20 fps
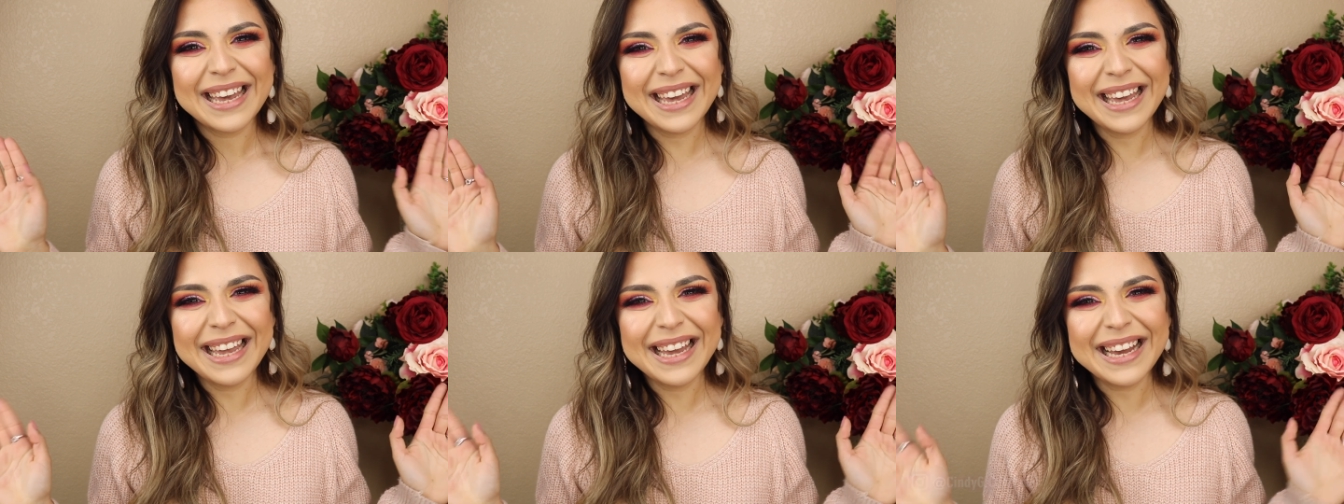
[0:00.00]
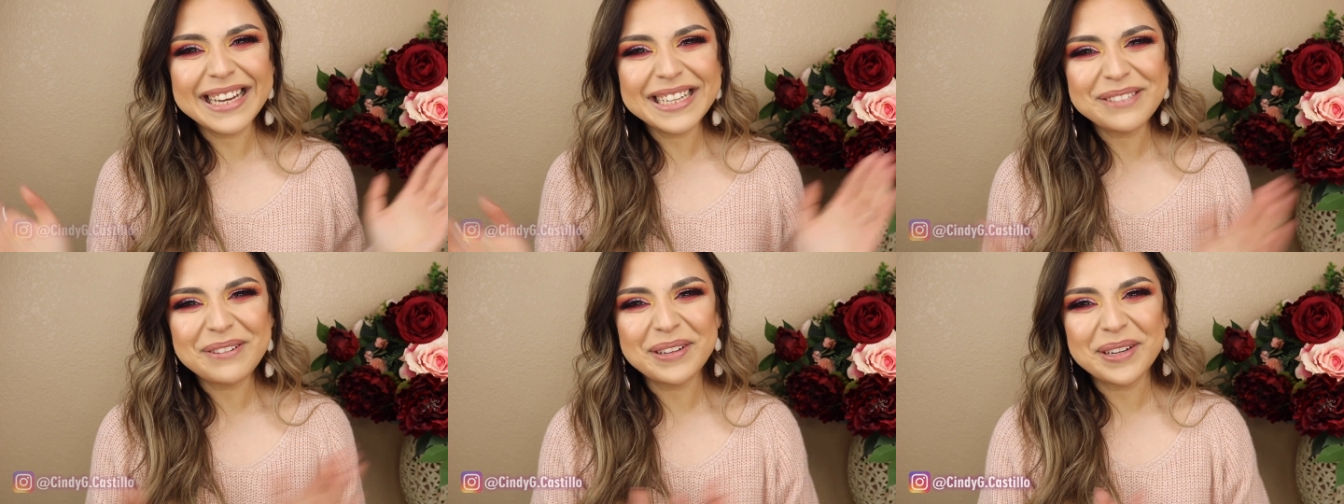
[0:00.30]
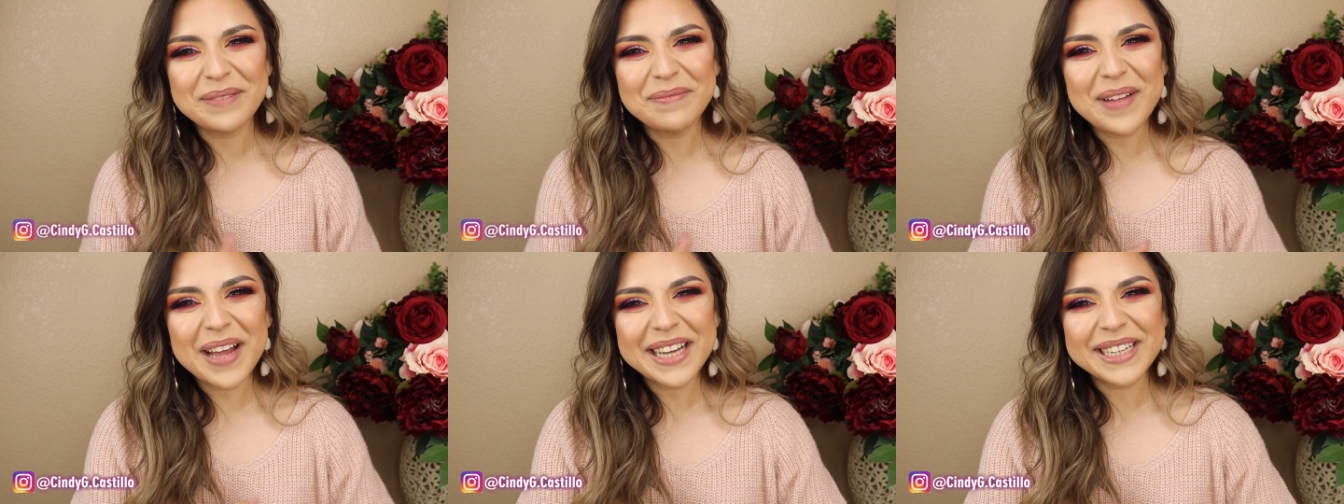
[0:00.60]
Hey guys,
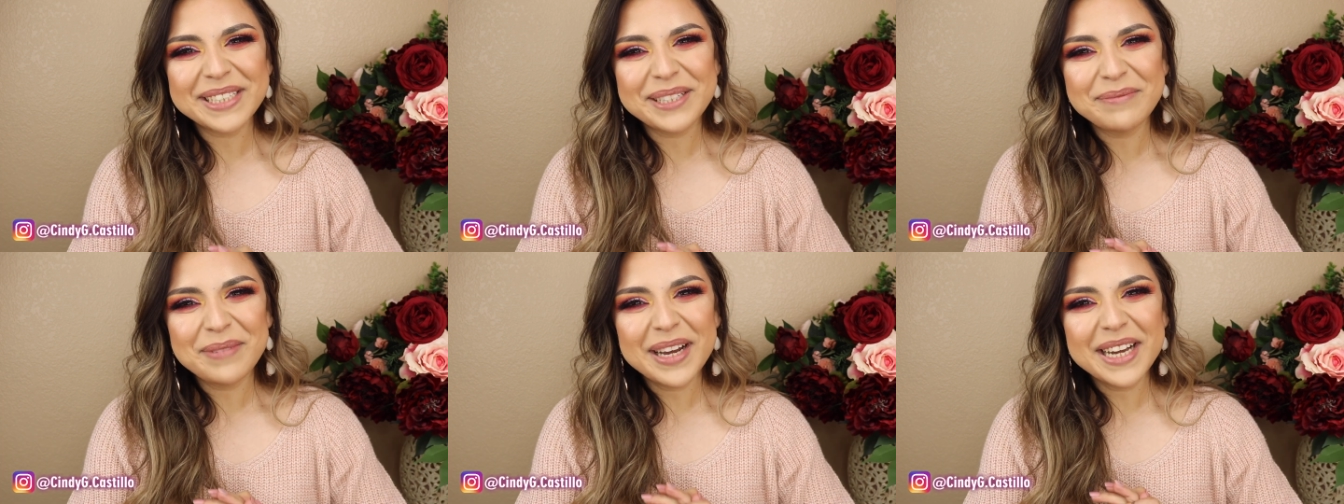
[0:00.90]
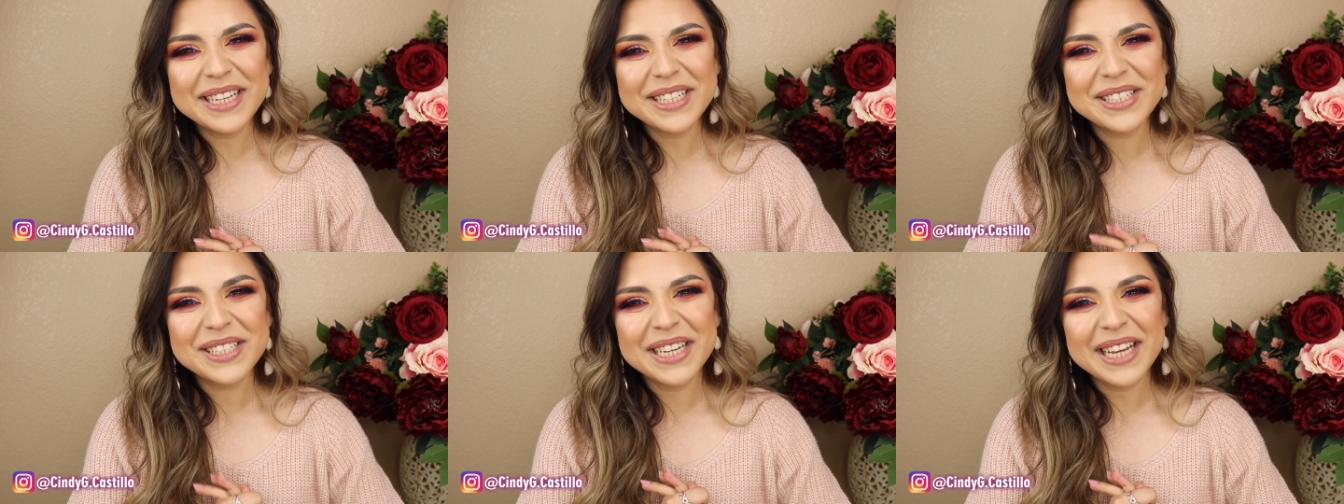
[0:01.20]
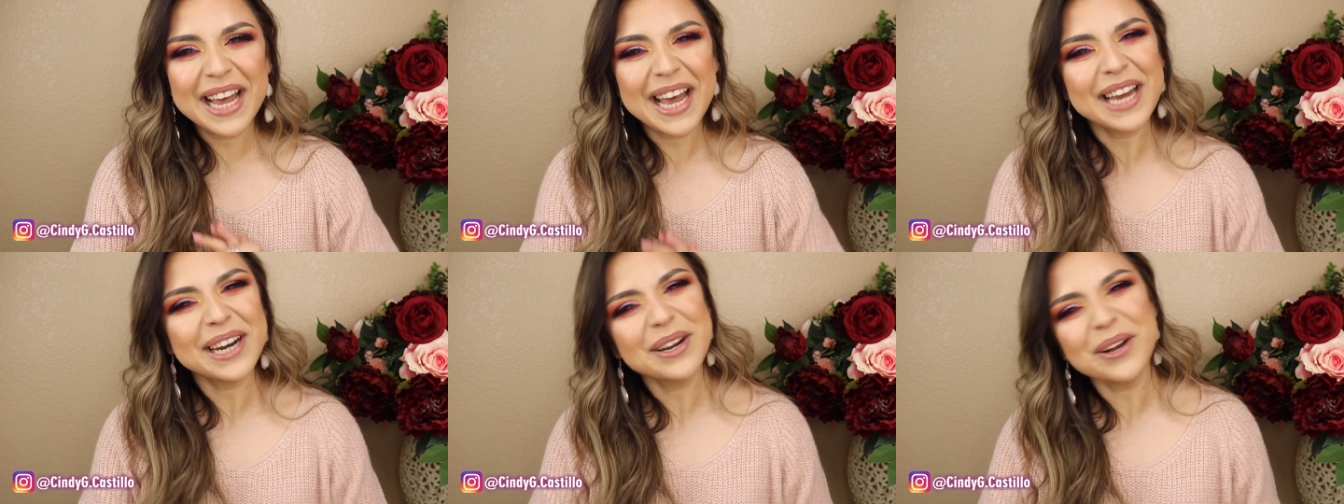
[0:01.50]
welcome back to my
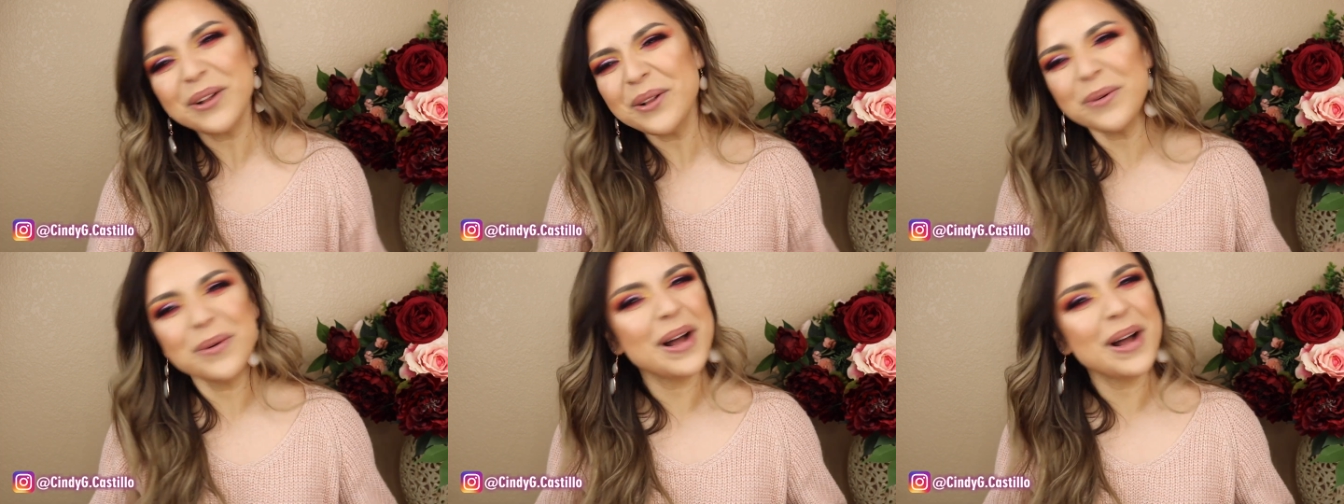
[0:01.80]
channel.